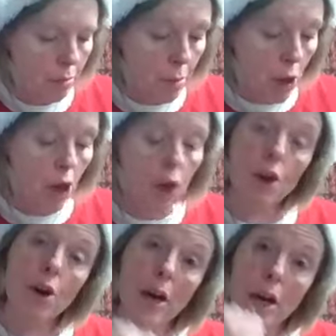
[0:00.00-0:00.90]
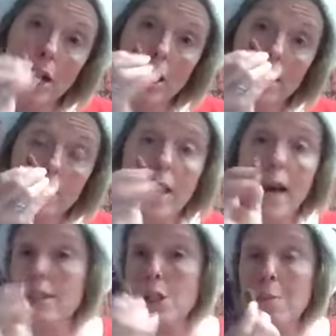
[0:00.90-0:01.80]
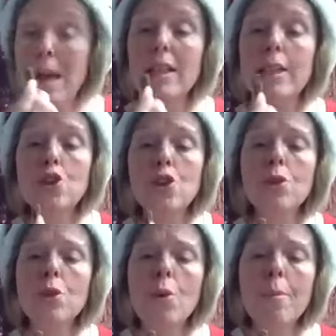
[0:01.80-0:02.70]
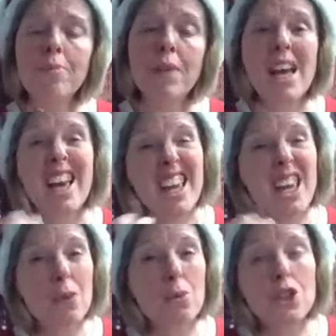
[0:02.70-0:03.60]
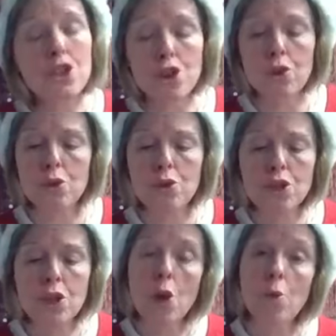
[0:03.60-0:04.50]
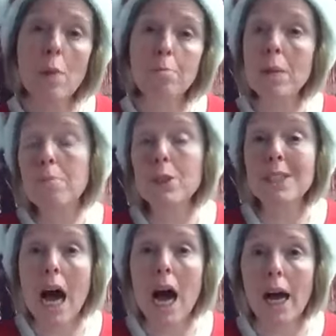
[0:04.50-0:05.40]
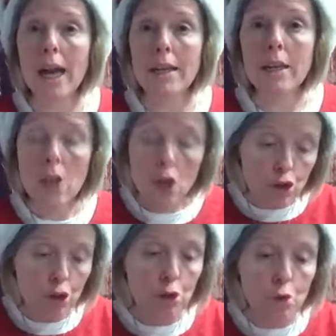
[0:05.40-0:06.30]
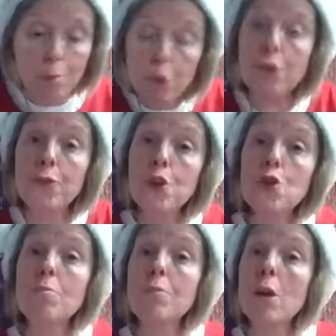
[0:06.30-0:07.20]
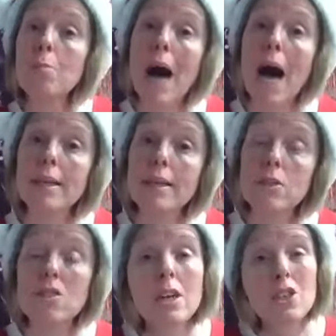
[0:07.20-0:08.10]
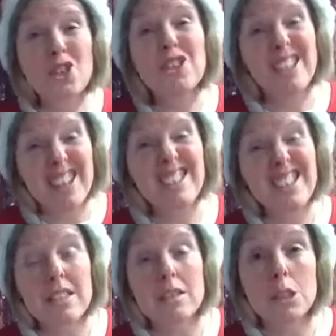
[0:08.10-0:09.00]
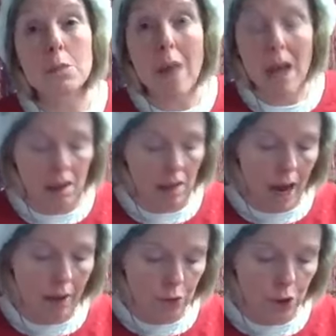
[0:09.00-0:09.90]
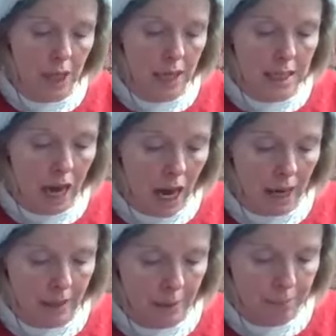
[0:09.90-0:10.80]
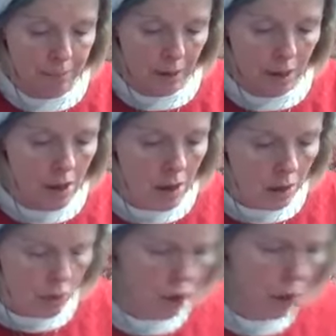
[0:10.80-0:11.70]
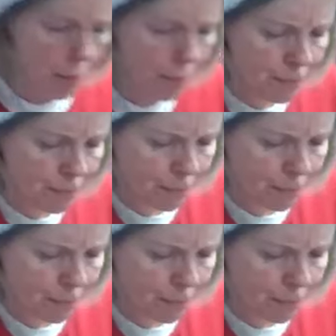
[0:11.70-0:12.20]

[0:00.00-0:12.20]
myrrh is kind of smelly too. It was used when people died to perfume their bodies so that they didn't smell after they died. So,